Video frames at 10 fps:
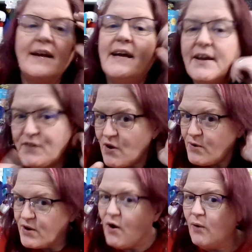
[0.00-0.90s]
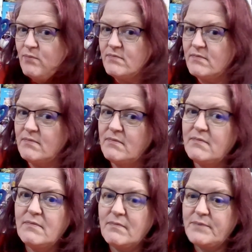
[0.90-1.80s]
If you know, you know.
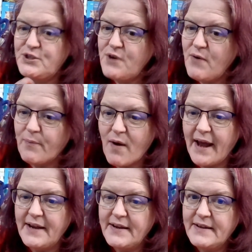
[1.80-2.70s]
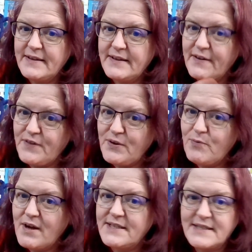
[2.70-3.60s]
But you know I'm right. That if you
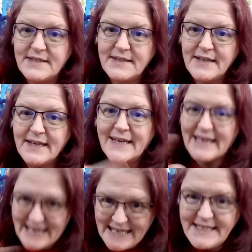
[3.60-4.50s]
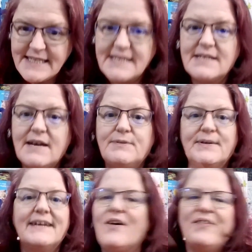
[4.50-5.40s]
want kids to stop
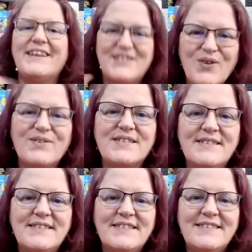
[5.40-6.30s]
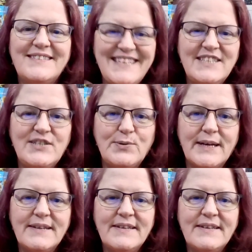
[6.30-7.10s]
doing it, all the adults need to do it.